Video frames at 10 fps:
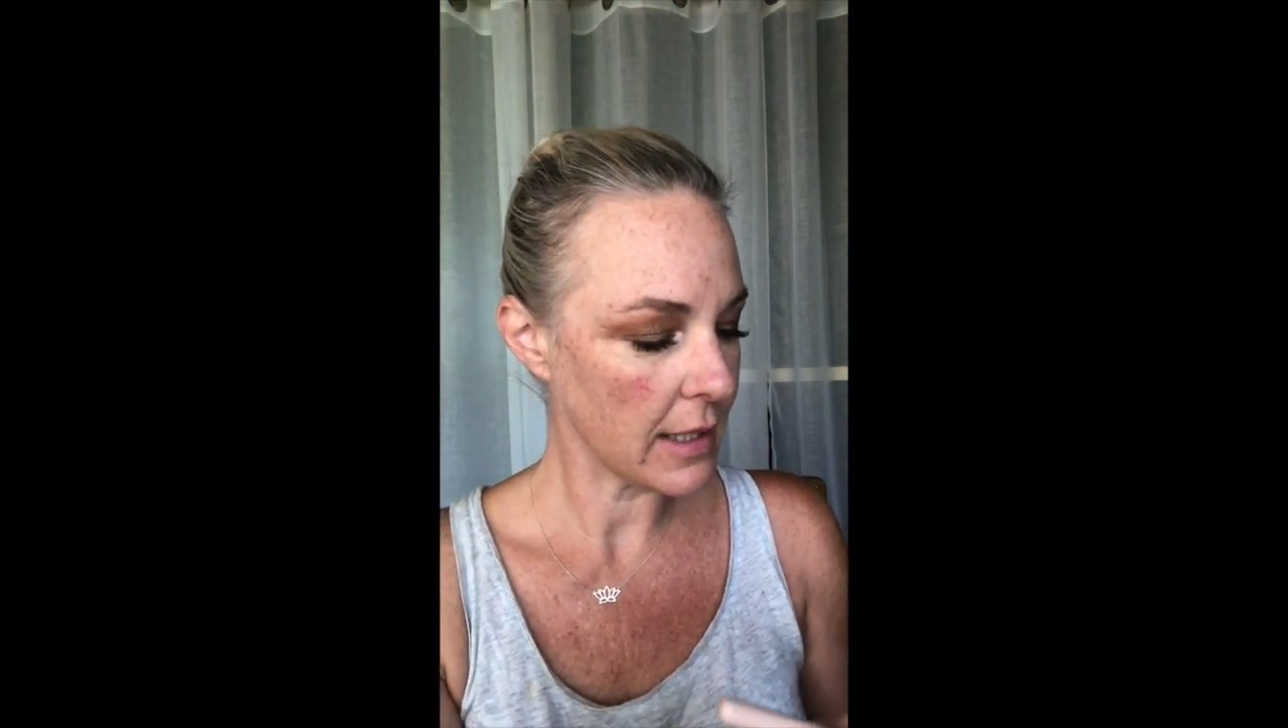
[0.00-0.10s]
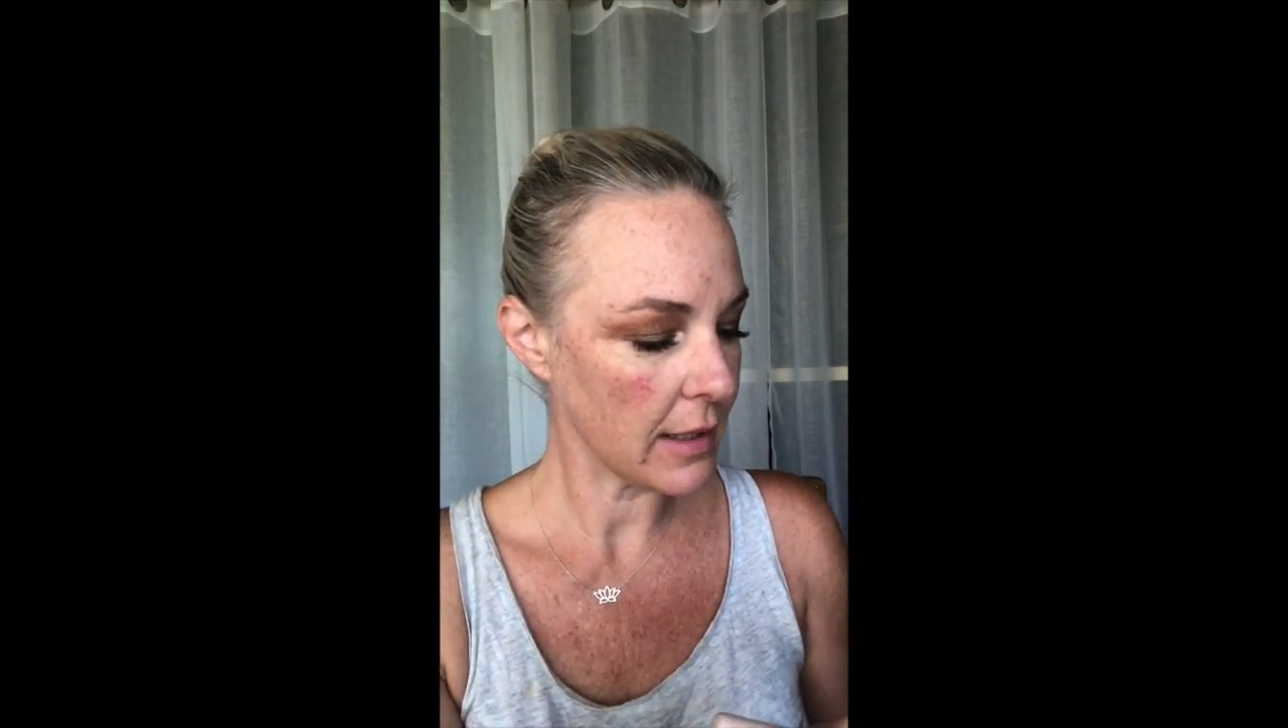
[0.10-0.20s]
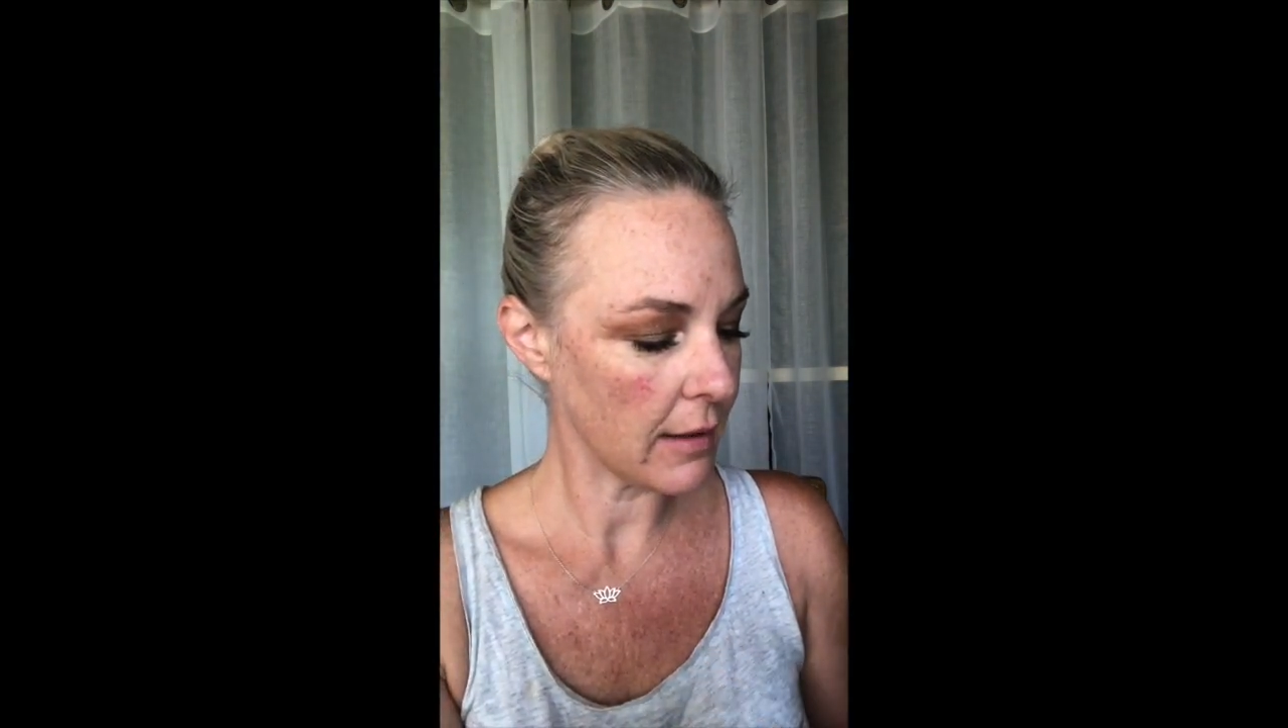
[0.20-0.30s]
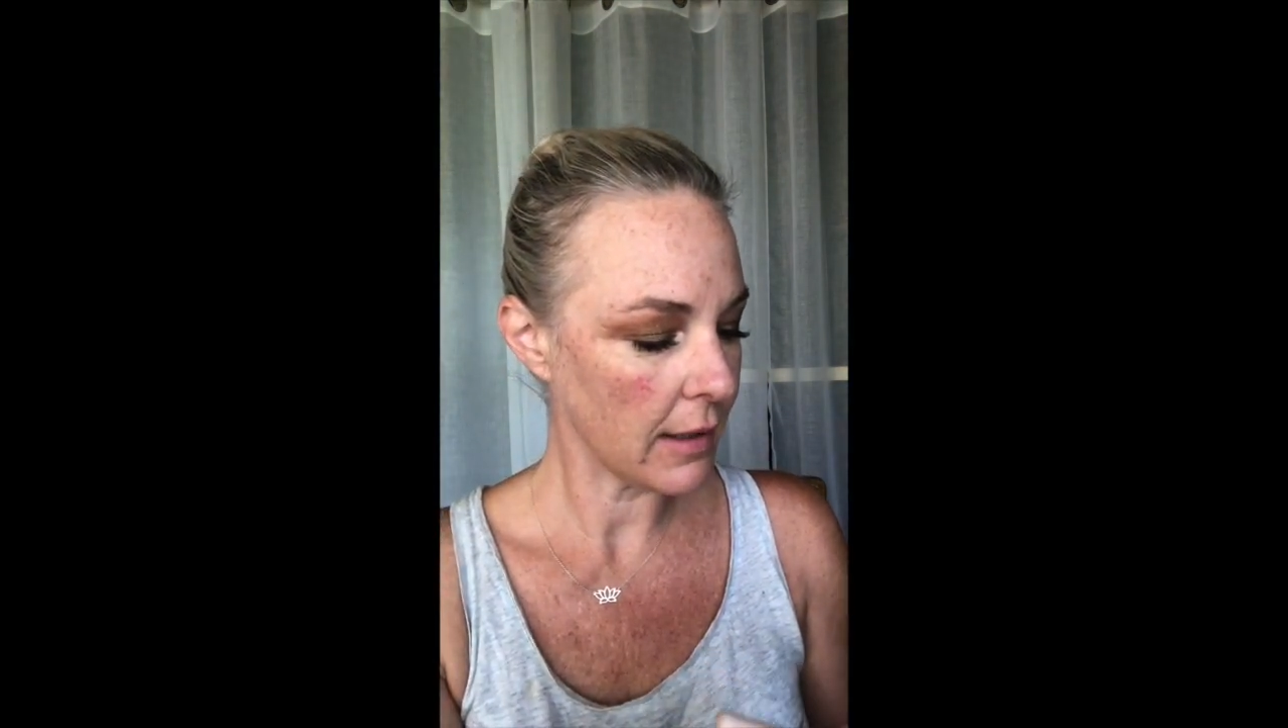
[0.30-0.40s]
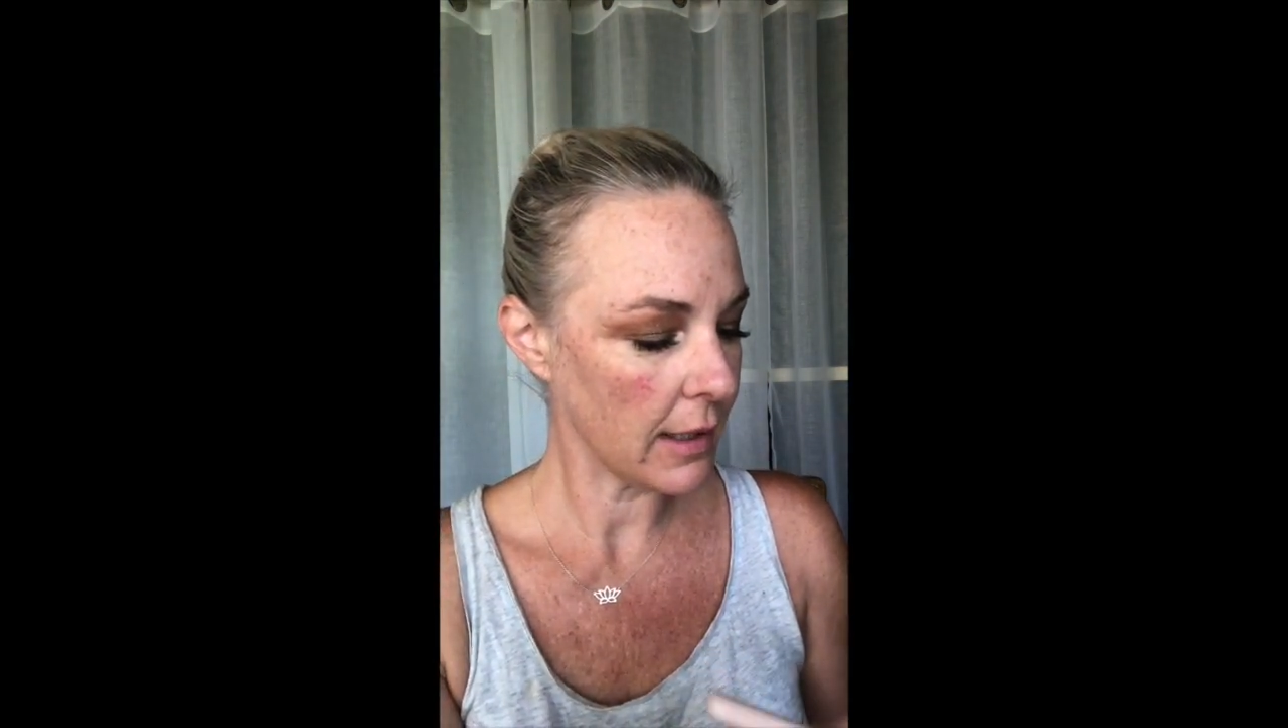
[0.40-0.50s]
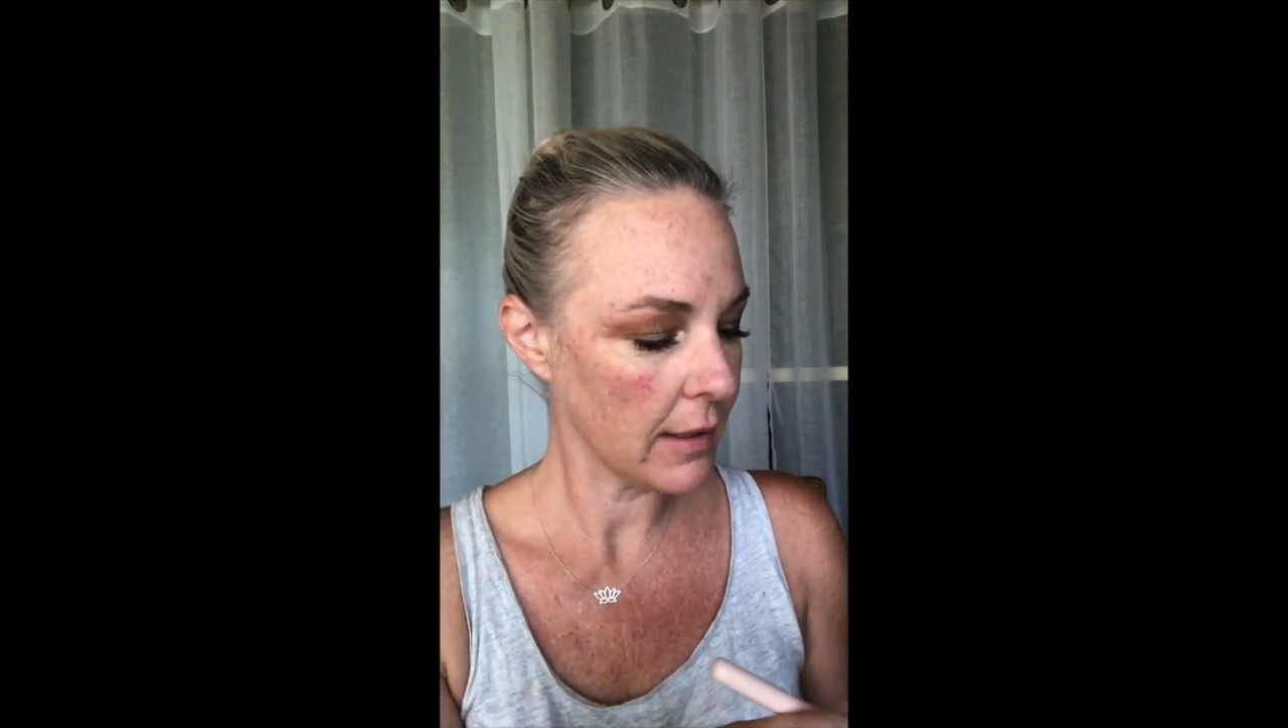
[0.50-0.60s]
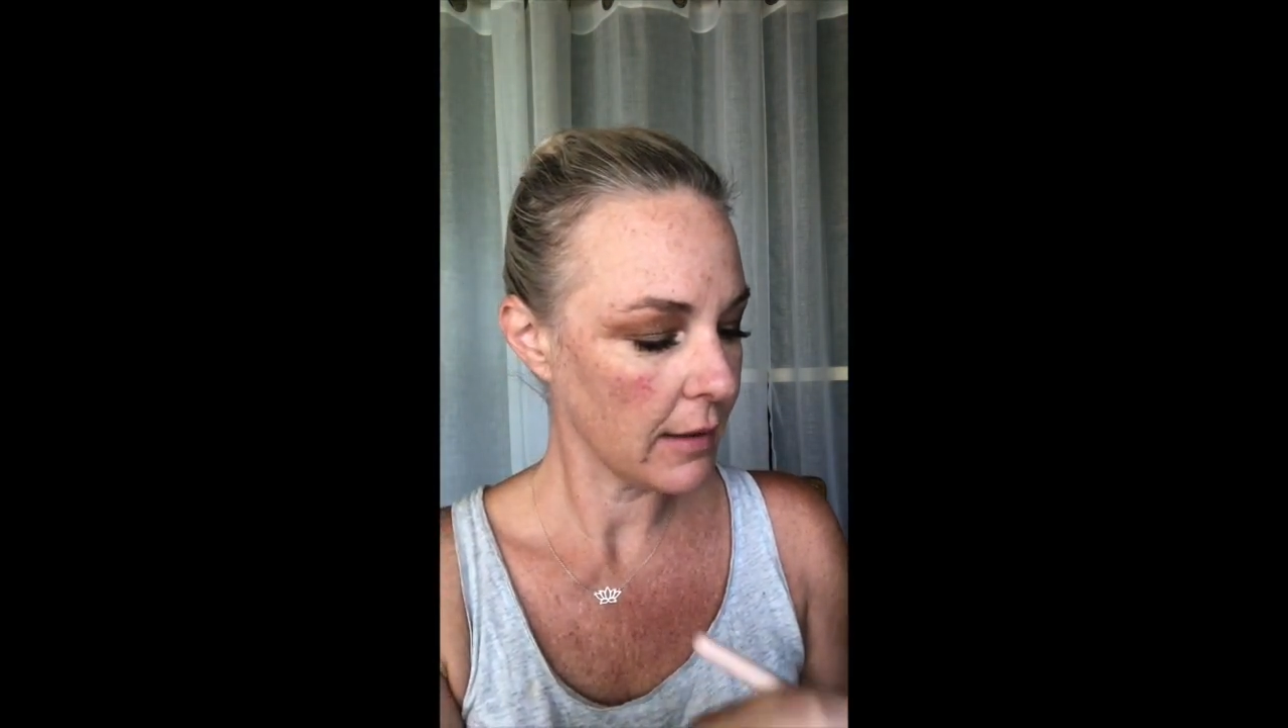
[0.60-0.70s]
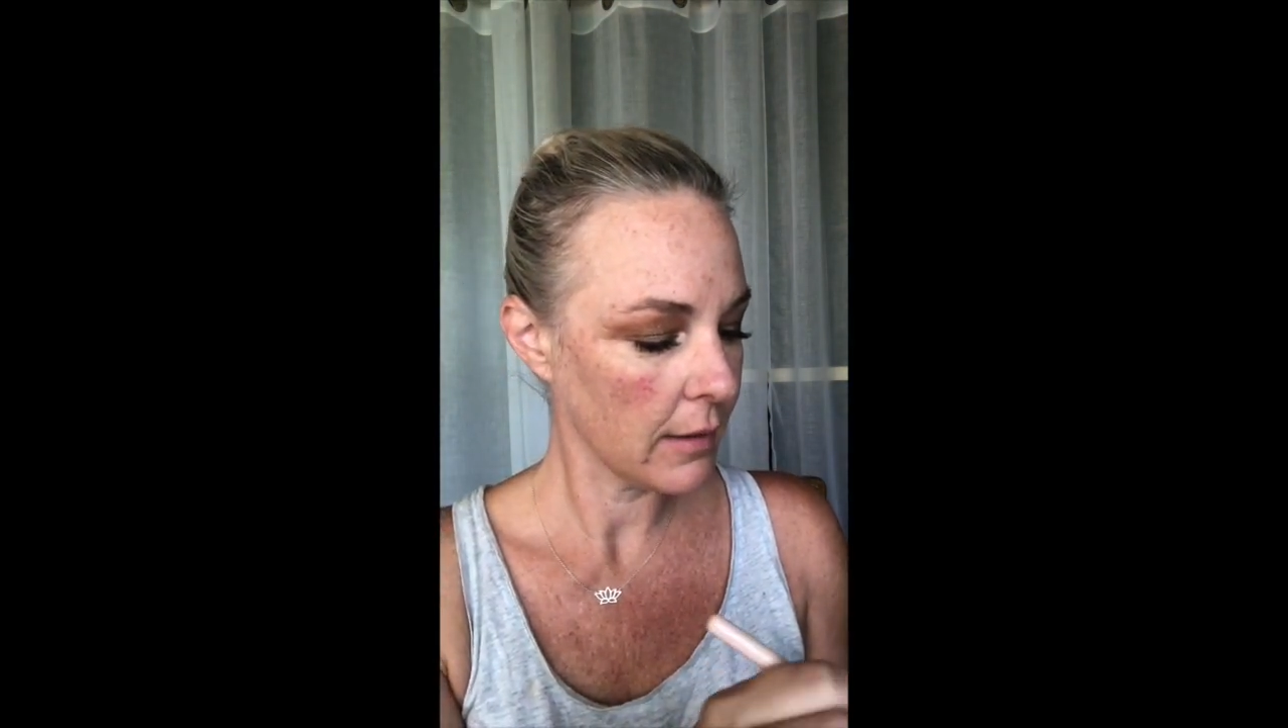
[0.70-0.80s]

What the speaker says: the eye.